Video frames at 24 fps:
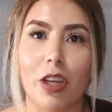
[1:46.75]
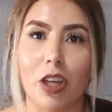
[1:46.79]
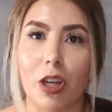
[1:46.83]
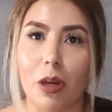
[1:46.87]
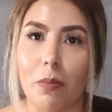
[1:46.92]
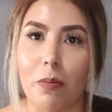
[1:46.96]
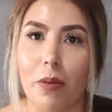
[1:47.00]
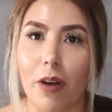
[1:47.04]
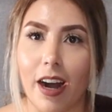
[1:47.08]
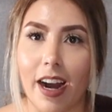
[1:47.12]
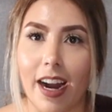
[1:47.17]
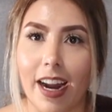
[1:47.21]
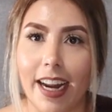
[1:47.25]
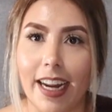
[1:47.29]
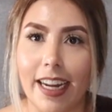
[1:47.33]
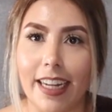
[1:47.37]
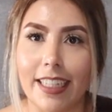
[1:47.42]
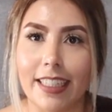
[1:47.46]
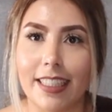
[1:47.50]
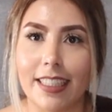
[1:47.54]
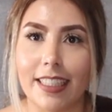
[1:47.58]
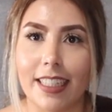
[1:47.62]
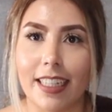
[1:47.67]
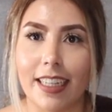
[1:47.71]
your
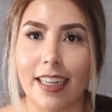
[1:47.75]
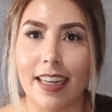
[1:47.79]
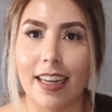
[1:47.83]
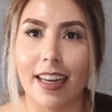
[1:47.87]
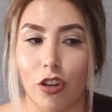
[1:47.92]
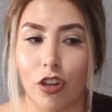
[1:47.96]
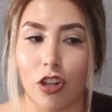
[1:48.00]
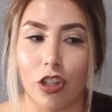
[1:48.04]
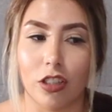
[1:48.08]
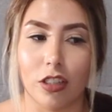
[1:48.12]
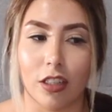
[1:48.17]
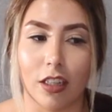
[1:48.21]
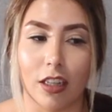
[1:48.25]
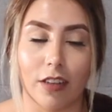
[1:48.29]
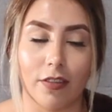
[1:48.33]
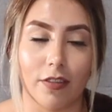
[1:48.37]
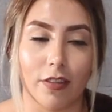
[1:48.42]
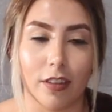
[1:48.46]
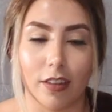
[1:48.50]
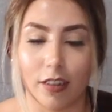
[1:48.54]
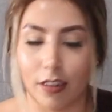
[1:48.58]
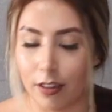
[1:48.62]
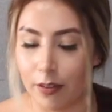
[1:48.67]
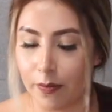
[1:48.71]
price, you need to give
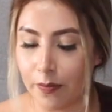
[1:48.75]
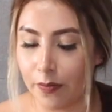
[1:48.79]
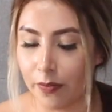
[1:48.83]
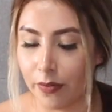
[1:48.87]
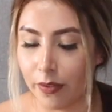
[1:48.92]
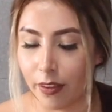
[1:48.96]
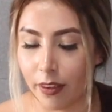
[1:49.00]
a